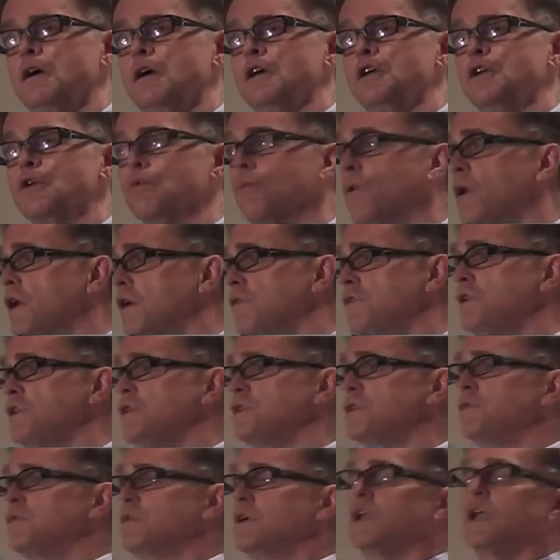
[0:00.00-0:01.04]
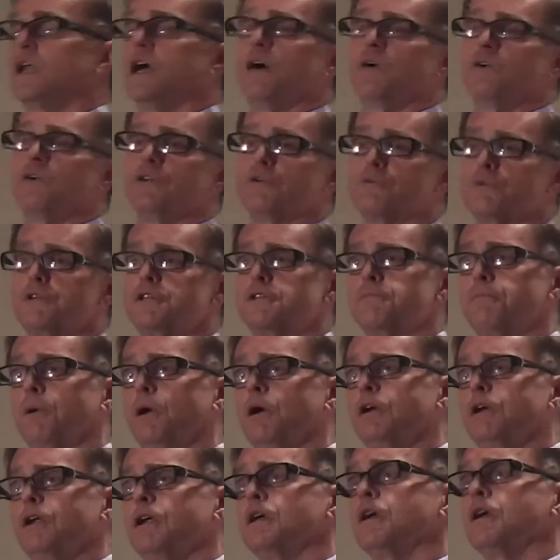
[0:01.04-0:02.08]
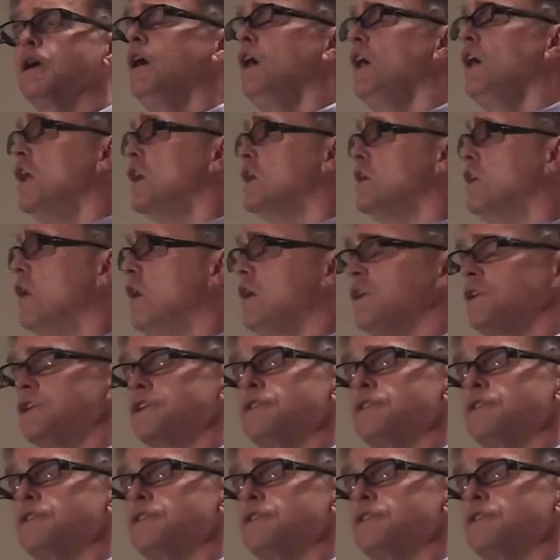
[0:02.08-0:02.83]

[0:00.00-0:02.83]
You know, whatever you're doing now, you're responding not